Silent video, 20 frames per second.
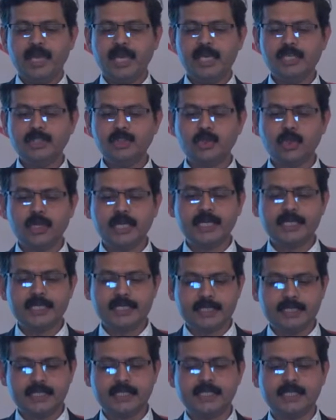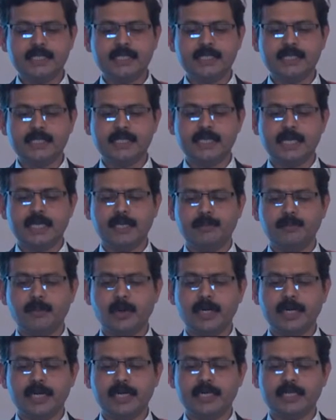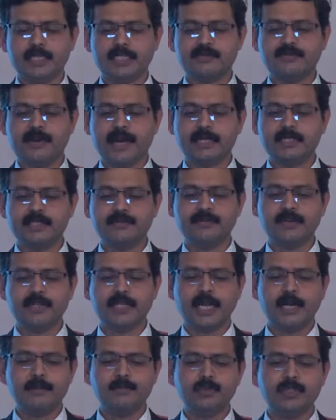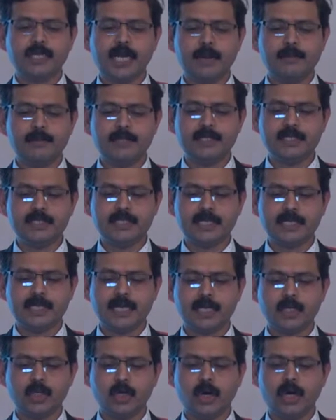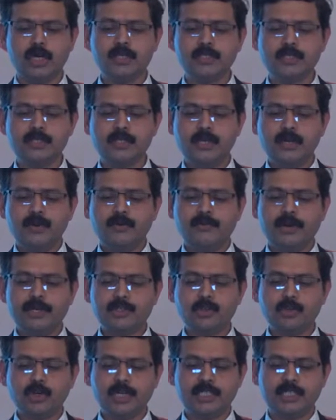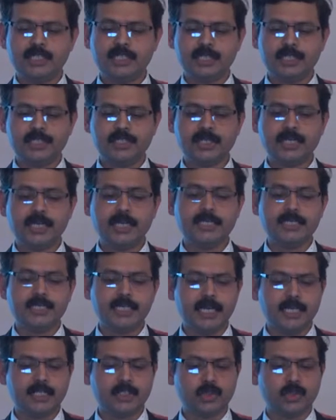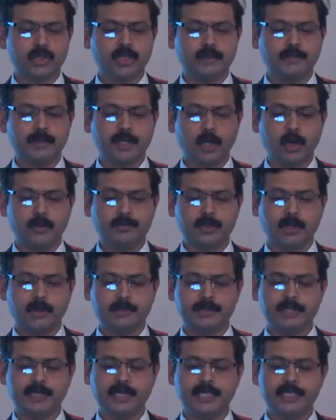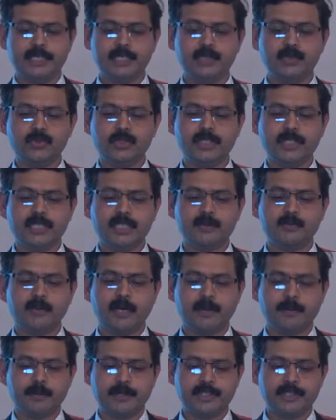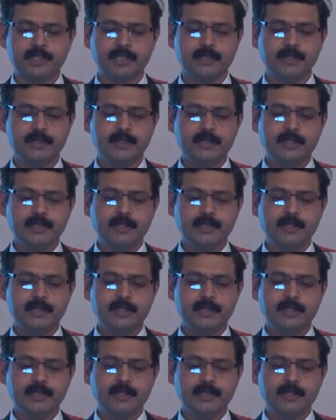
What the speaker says: Insulin resistance is an important risk factor for type 2 diabetes and can cause vasoconstriction and renal sodium reabsorption, leading to increased blood pressure.